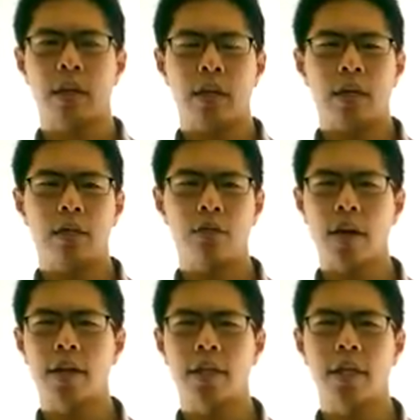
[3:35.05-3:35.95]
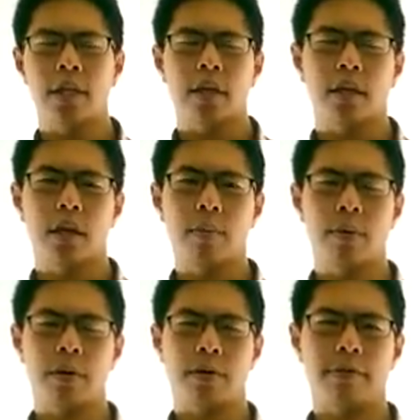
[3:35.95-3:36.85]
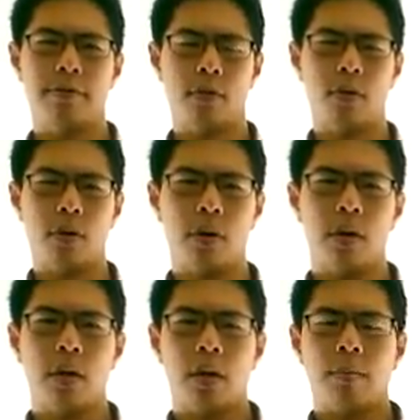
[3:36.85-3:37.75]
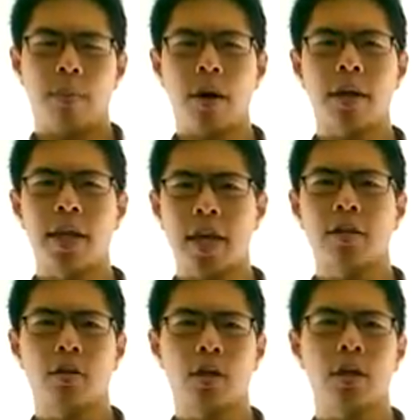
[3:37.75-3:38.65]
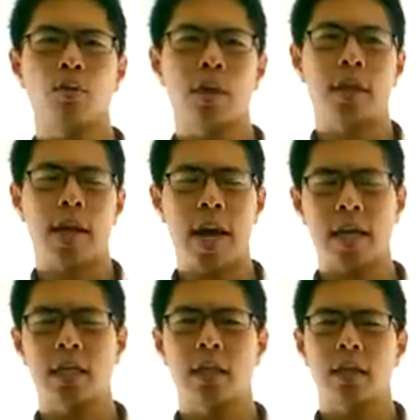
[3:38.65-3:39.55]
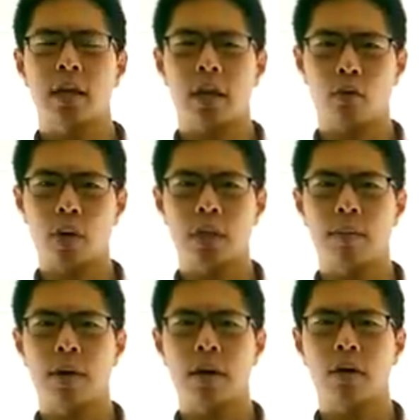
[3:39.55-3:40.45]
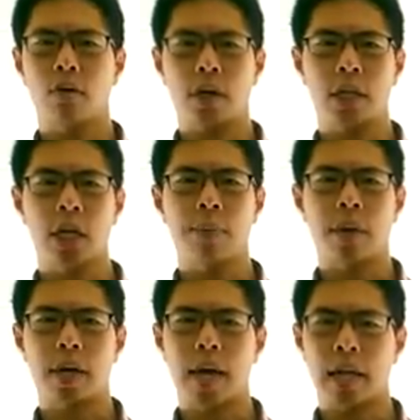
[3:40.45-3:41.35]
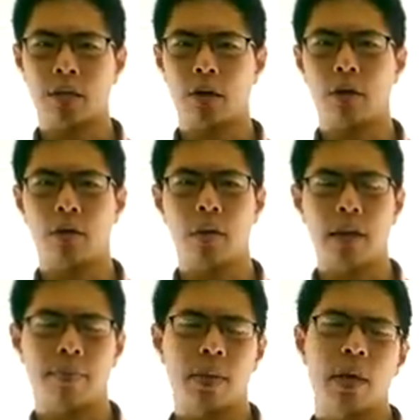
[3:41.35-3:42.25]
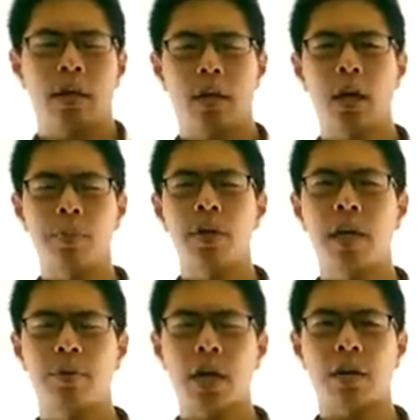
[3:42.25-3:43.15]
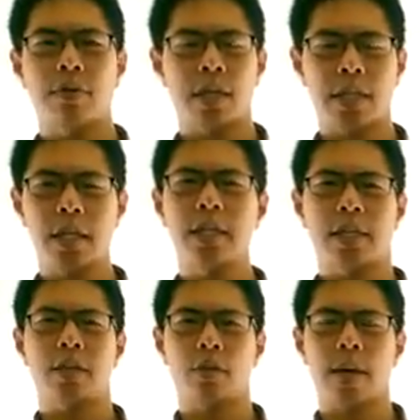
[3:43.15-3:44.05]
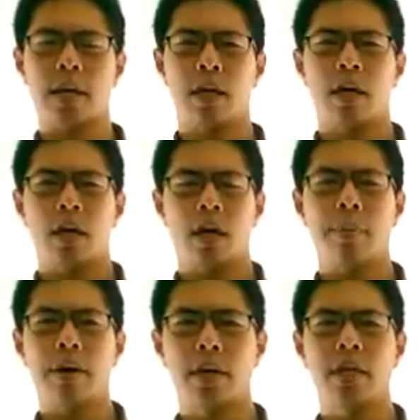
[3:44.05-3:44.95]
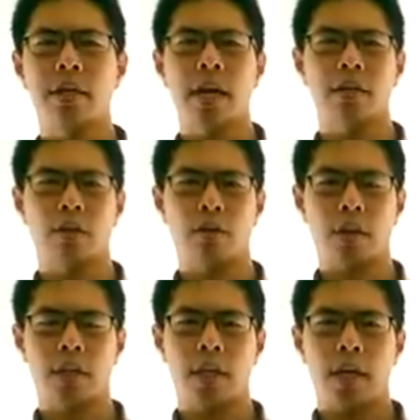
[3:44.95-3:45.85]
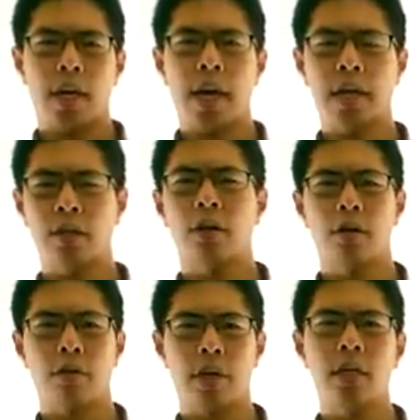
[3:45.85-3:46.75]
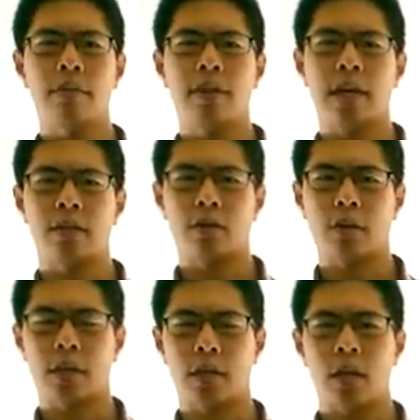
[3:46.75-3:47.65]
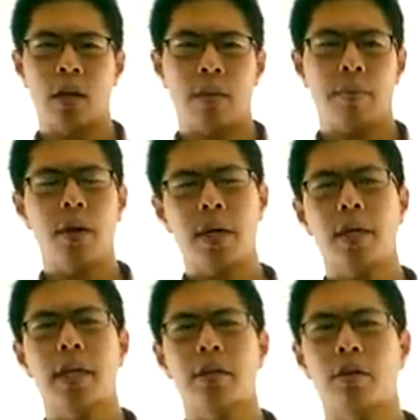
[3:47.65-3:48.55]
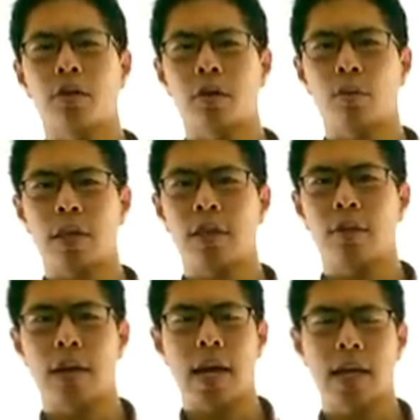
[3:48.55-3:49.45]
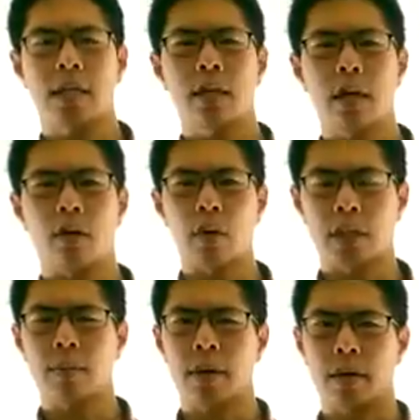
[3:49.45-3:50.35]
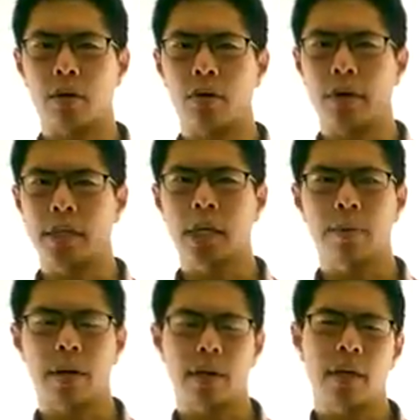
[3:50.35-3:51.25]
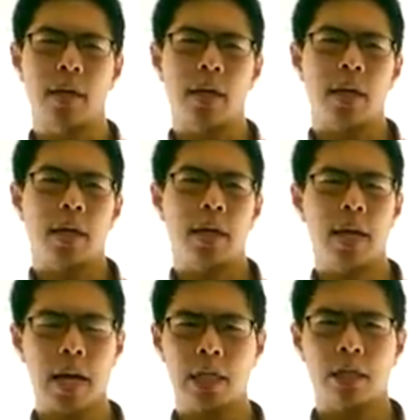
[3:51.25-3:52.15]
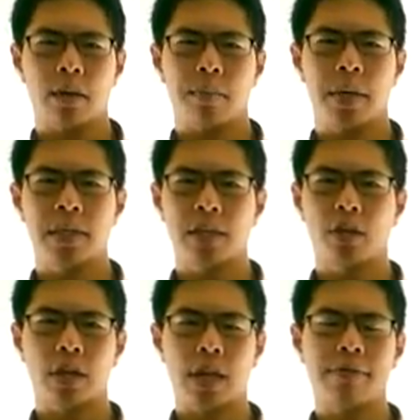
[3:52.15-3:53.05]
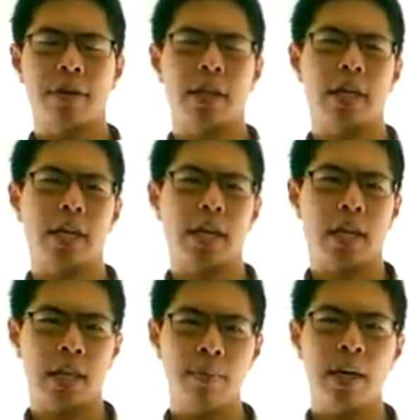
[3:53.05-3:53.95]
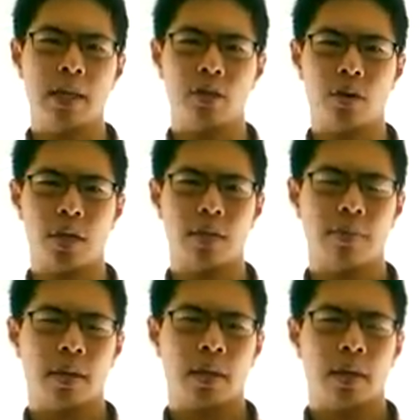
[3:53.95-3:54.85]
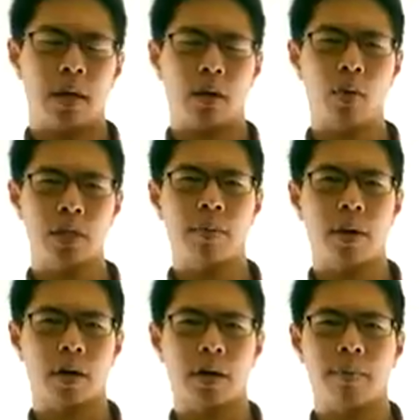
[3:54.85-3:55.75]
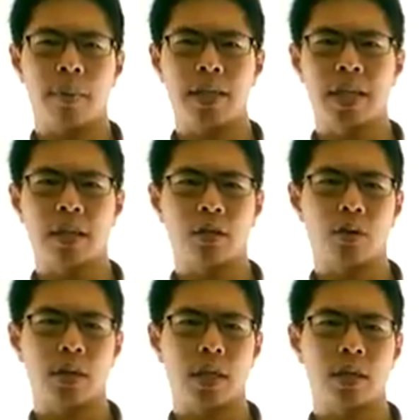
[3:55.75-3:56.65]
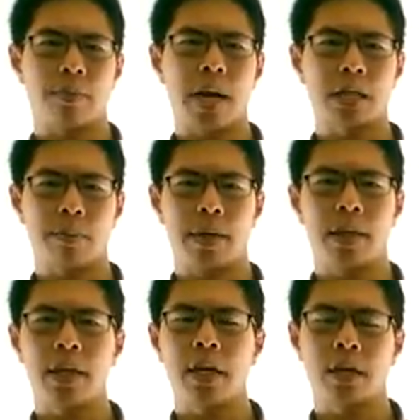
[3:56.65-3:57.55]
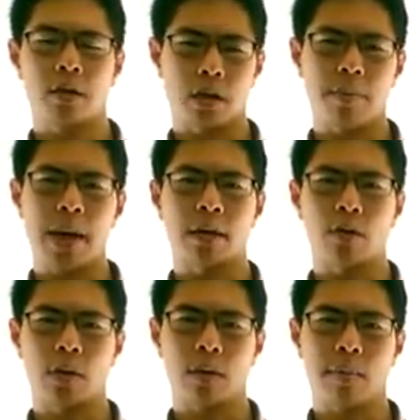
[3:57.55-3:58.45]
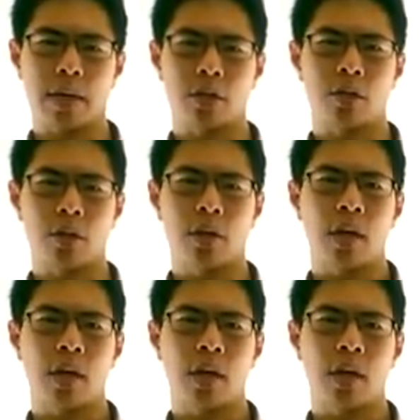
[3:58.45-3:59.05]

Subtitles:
Strategy number 4. Mark the answer choices with an X, a question mark, or a check mark as you go through them. To help you keep track of decisions that you make about each answer choice as you go through each of the answer choices, mark each answer choice with either an X, a question mark, or a check mark. An X means that you can definitely eliminate the choice. A question mark means that the choice is a possibility and you'll come back to it to make sure.